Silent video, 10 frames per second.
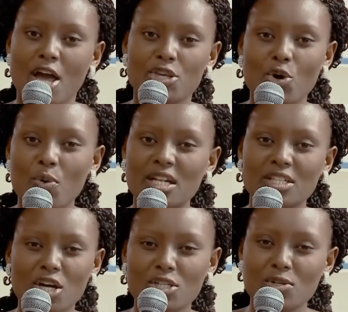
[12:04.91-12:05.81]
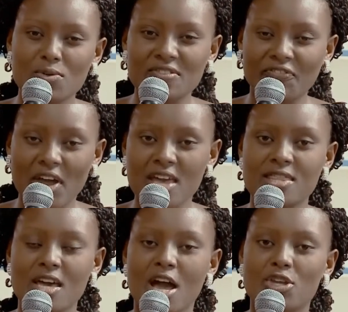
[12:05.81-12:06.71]
You will not lose
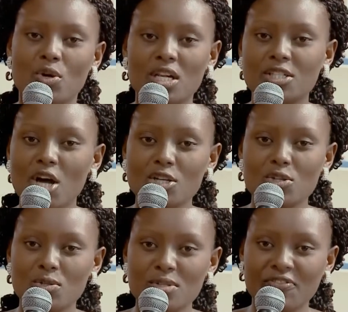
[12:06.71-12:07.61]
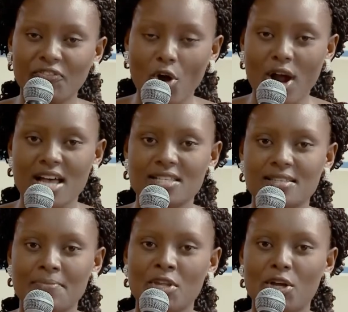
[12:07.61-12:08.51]
faith you will not lose
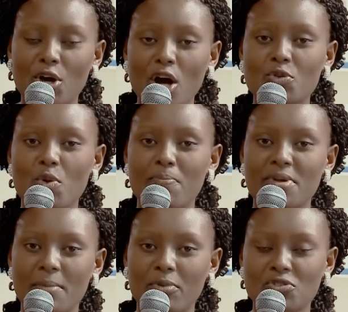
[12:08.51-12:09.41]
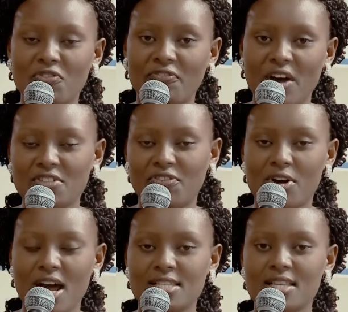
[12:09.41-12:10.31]
focus. God will be able to fight
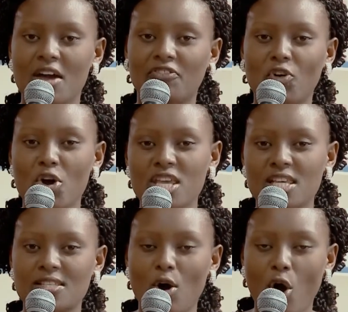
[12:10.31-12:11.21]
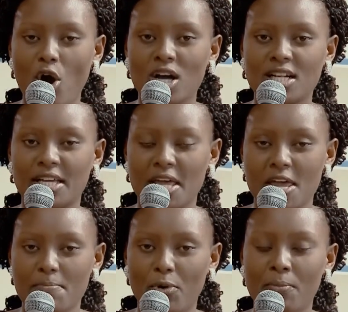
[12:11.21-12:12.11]
for us, for He is all
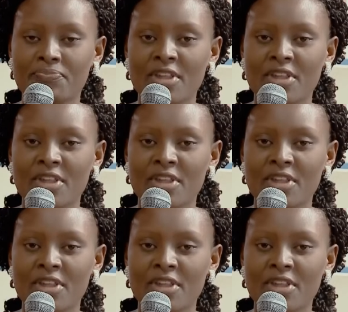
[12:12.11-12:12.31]
able.